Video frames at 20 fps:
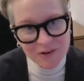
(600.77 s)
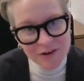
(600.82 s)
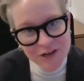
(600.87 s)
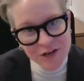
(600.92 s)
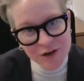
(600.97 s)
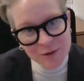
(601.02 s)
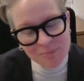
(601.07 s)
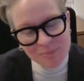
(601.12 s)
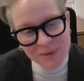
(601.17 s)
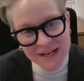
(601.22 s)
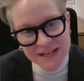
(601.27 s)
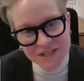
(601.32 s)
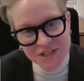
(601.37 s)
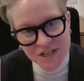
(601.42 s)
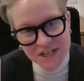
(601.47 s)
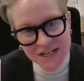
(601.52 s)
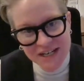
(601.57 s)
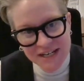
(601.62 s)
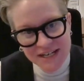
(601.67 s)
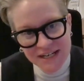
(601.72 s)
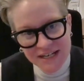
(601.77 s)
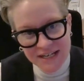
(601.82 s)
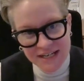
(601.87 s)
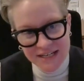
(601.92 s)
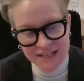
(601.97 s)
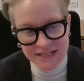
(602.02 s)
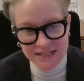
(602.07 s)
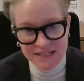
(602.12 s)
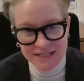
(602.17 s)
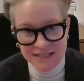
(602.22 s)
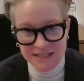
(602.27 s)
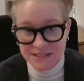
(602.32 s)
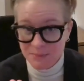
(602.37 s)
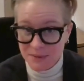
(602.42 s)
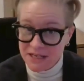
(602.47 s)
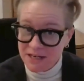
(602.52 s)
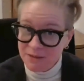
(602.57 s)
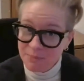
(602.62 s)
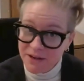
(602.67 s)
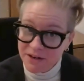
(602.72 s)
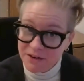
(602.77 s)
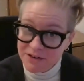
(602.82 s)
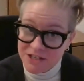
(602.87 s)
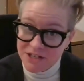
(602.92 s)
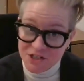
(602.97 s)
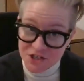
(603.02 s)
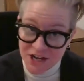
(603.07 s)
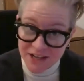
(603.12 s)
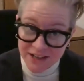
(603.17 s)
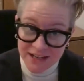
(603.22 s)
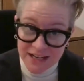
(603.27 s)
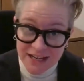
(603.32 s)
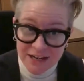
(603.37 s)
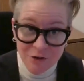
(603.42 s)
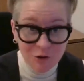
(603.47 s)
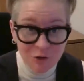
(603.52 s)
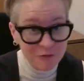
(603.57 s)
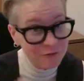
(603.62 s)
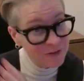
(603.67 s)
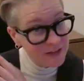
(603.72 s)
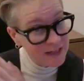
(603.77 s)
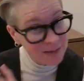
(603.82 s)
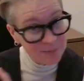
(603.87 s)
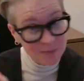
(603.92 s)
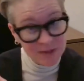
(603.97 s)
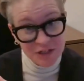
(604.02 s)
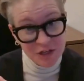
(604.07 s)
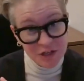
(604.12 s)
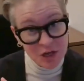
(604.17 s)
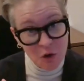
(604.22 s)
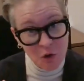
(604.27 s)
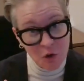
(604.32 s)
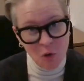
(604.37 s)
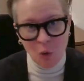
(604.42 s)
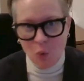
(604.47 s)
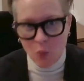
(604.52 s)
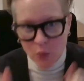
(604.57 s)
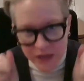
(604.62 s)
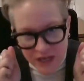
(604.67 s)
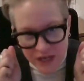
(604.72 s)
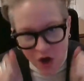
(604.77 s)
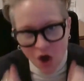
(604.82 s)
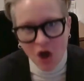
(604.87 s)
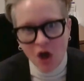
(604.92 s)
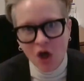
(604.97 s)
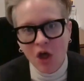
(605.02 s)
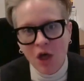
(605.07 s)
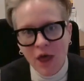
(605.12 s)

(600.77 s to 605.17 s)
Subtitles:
Whether your budget is peanut butter and jelly or filet mignon, we